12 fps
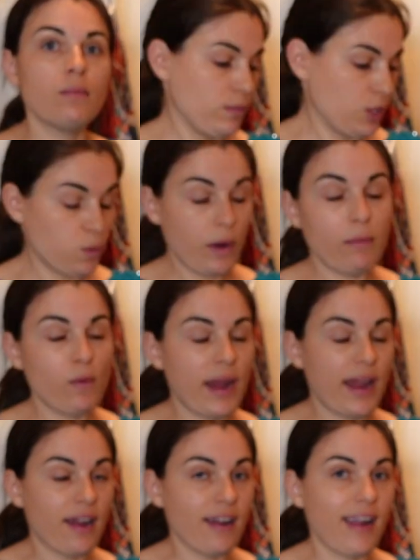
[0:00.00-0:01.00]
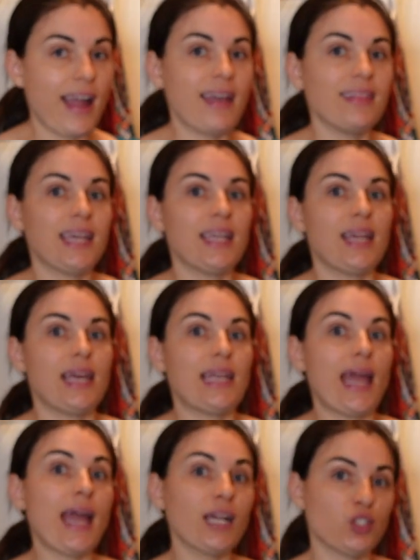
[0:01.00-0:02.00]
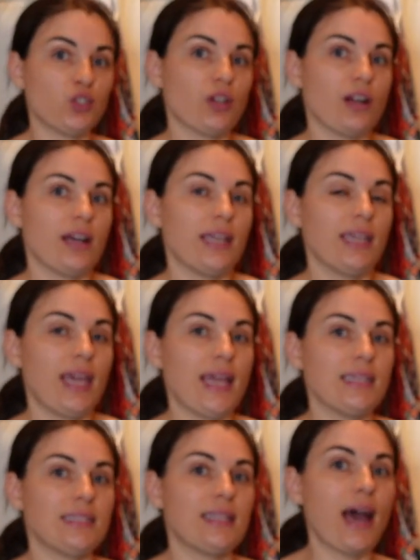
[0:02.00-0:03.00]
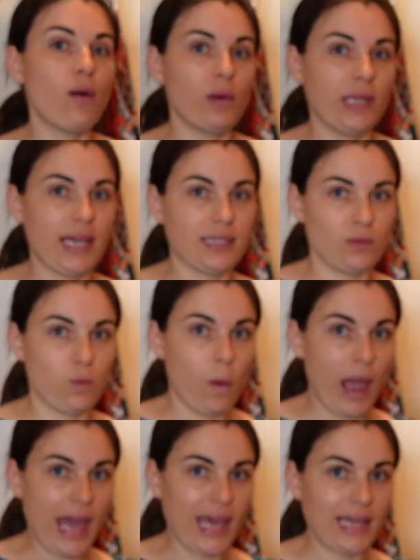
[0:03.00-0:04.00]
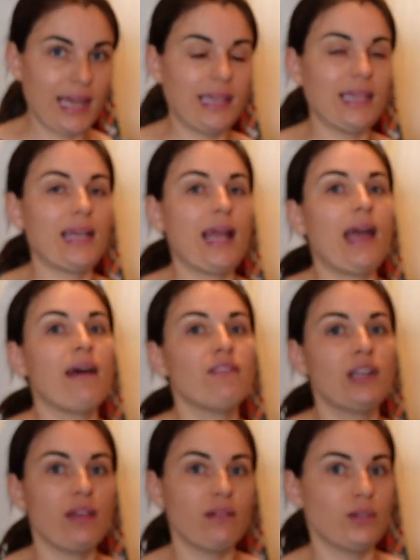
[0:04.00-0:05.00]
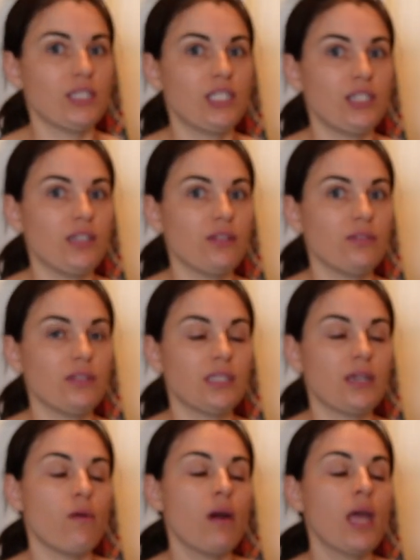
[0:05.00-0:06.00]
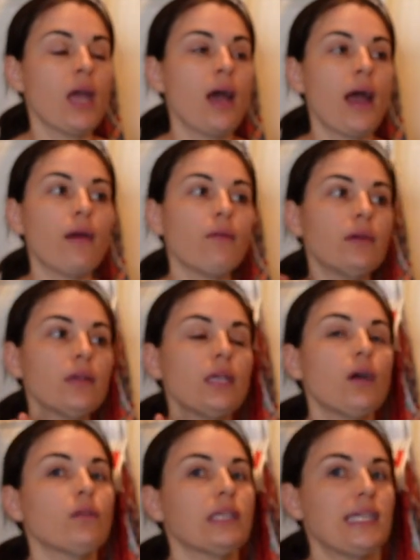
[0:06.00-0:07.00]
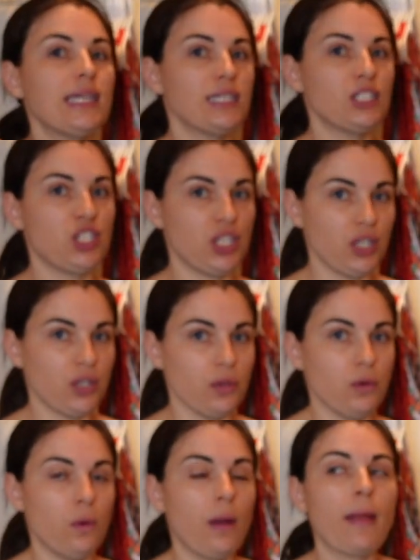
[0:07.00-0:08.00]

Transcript: swimwear, and then an extra in case that one gets wet, and then I have another one to use. So I really only need two.